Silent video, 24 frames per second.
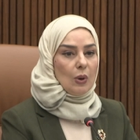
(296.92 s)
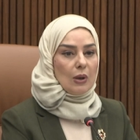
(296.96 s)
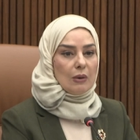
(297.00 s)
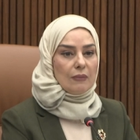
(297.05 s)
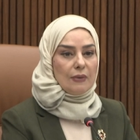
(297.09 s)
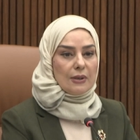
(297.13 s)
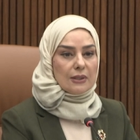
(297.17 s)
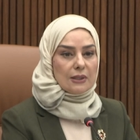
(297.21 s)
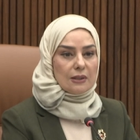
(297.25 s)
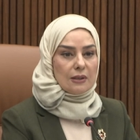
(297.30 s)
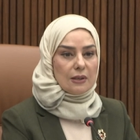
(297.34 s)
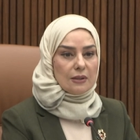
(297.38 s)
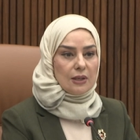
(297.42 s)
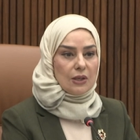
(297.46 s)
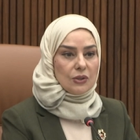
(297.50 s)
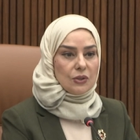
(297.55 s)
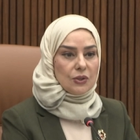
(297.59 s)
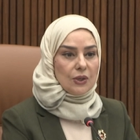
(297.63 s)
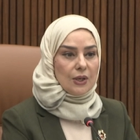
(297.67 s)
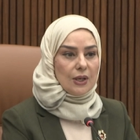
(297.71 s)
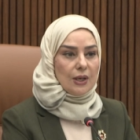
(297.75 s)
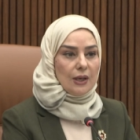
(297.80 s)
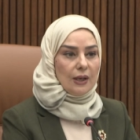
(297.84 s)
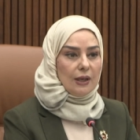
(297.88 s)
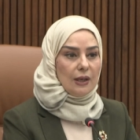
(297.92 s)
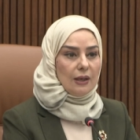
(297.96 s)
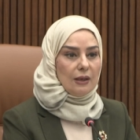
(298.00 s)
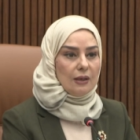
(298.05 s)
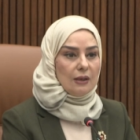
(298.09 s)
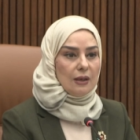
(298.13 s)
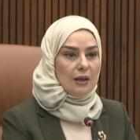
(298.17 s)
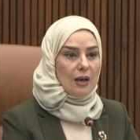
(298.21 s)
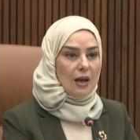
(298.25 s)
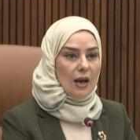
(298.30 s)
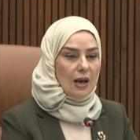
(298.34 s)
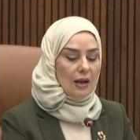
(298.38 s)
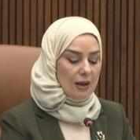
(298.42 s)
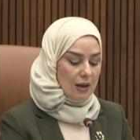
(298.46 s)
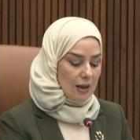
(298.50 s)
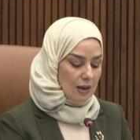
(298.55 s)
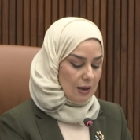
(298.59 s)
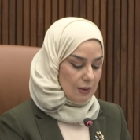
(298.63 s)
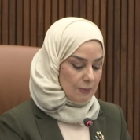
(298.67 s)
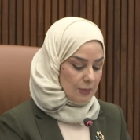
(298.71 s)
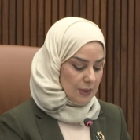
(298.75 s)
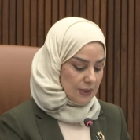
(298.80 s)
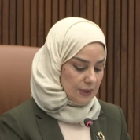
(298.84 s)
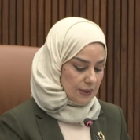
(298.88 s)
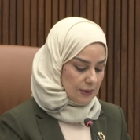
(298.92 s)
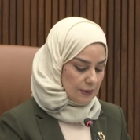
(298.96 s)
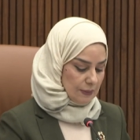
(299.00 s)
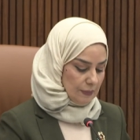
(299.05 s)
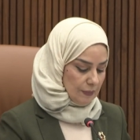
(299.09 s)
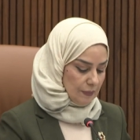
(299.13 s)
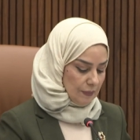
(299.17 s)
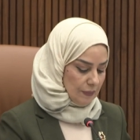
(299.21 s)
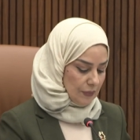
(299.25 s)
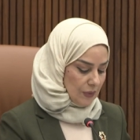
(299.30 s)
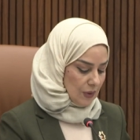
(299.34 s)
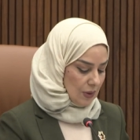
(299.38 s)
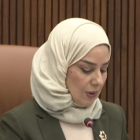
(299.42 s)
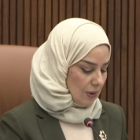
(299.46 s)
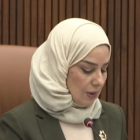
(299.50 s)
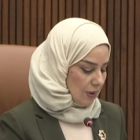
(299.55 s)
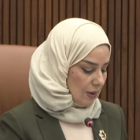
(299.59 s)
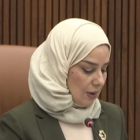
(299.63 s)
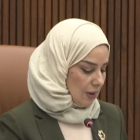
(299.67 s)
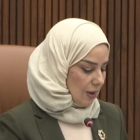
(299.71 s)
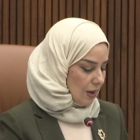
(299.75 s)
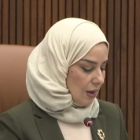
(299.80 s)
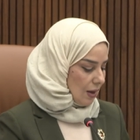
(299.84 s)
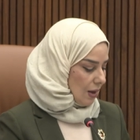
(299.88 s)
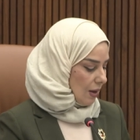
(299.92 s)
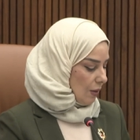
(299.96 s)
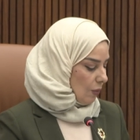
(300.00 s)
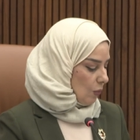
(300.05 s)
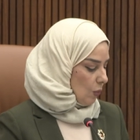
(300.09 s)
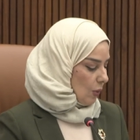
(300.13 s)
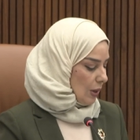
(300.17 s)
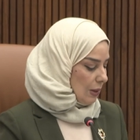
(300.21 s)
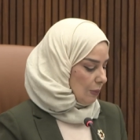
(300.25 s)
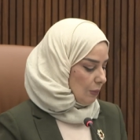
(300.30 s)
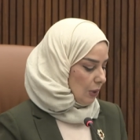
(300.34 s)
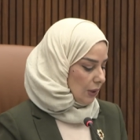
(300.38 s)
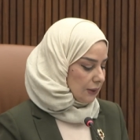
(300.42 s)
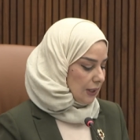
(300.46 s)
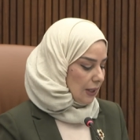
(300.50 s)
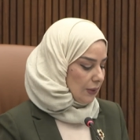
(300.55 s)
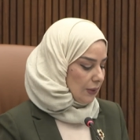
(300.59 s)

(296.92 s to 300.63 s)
the United Nations Development Programme. The Council also approved a draft law